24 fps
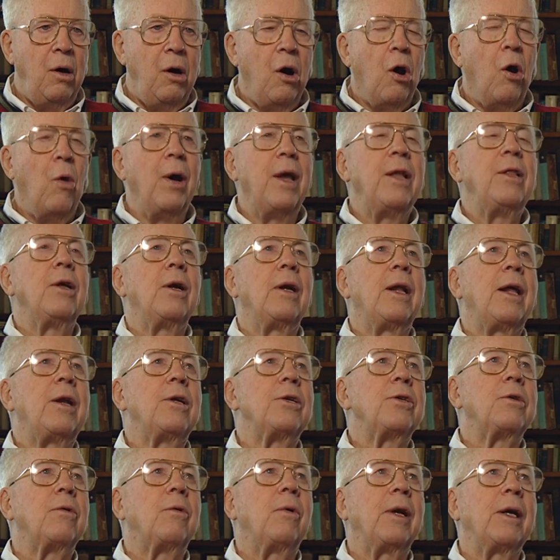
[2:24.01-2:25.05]
Oh, in the
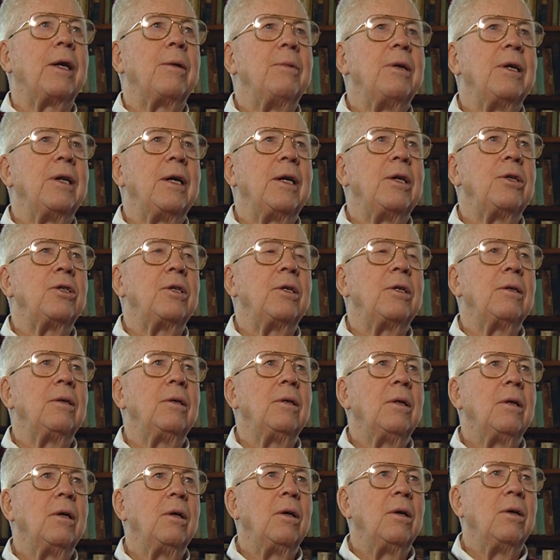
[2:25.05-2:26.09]
letters of recommendation?
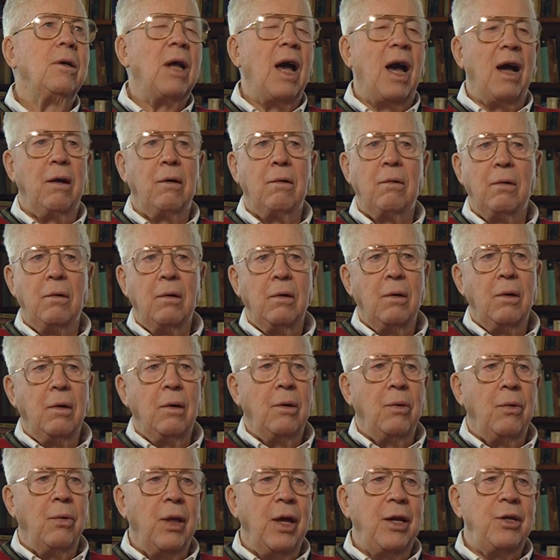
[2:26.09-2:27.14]
Yeah.
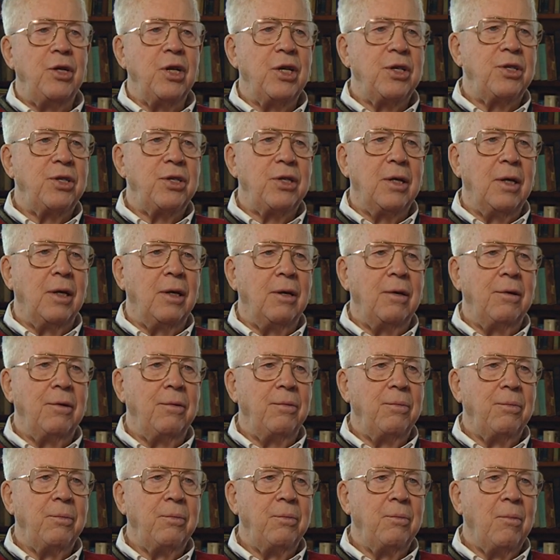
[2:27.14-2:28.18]
They just
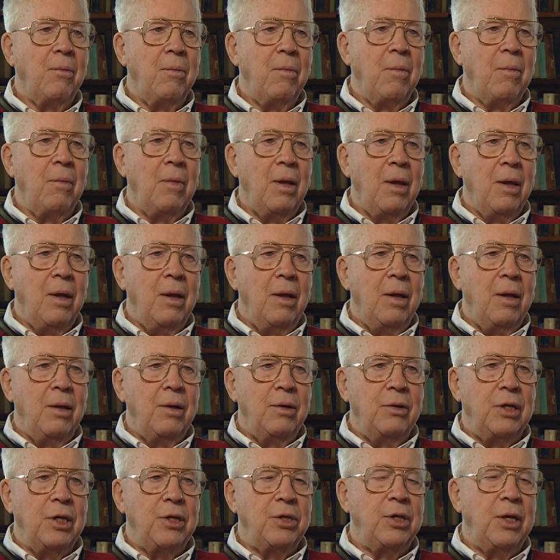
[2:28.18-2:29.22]

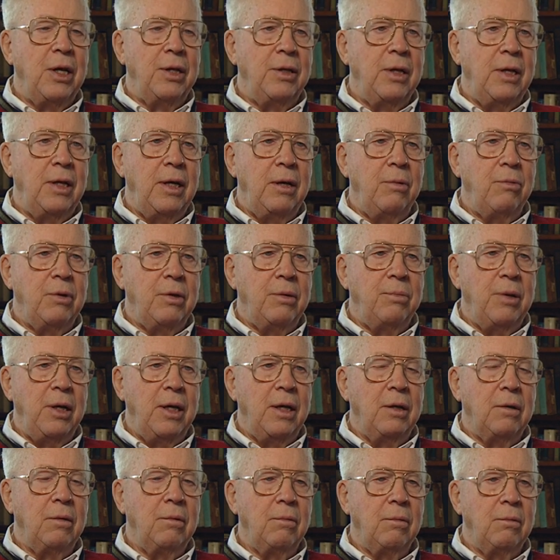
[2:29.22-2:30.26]
said that he would be
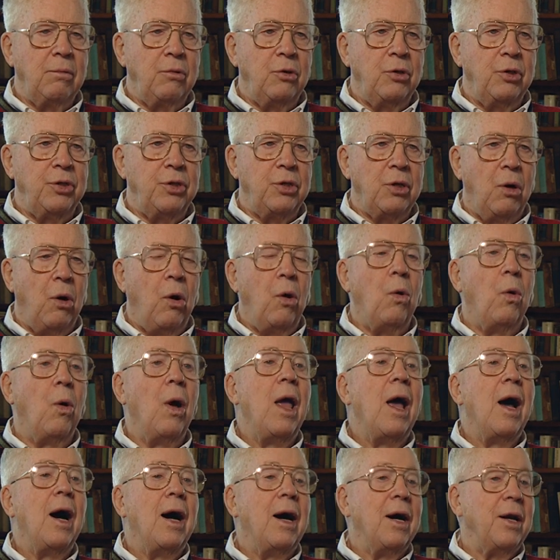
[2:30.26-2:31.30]
a good...
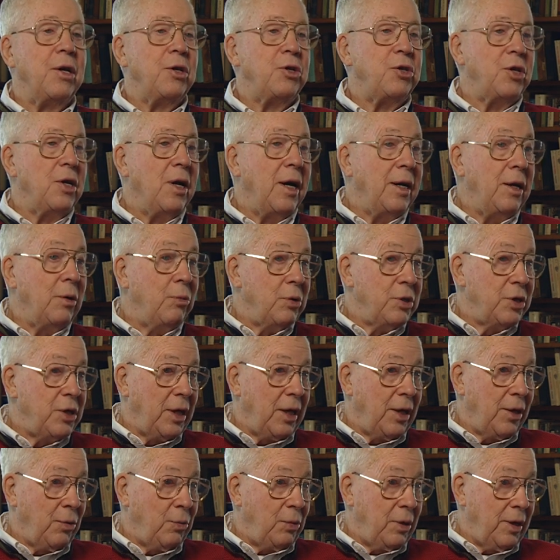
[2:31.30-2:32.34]
Heine Schneider was
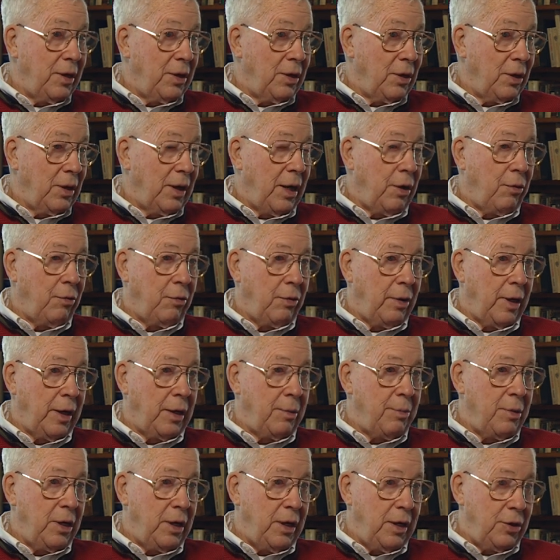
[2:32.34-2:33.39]
the other one in the letter of
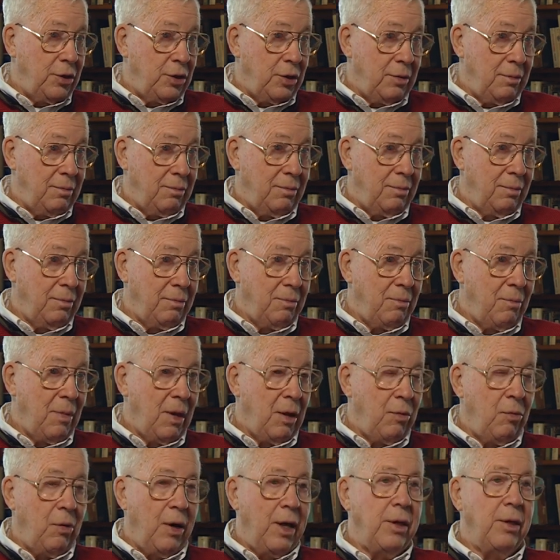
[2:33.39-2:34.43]
recommendation,
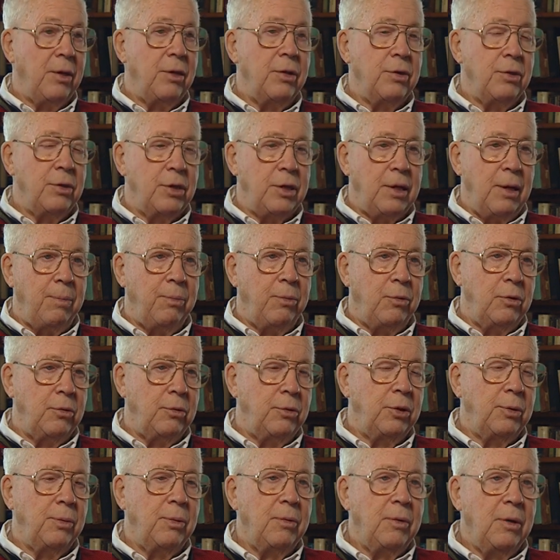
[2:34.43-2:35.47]
rather than Sepp
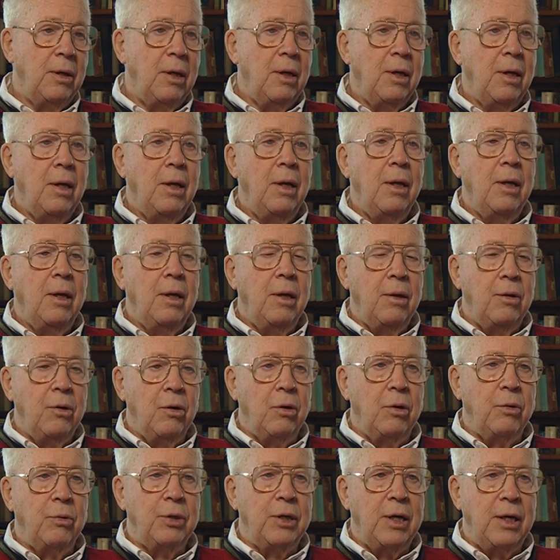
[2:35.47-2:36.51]
Ruschp.
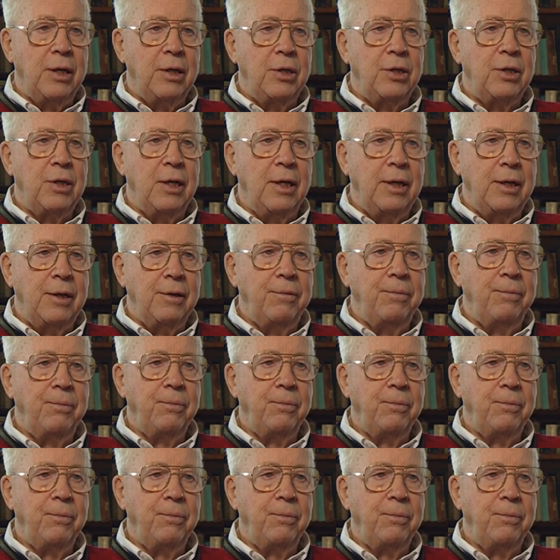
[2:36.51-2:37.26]
No, it was Heine Schneider.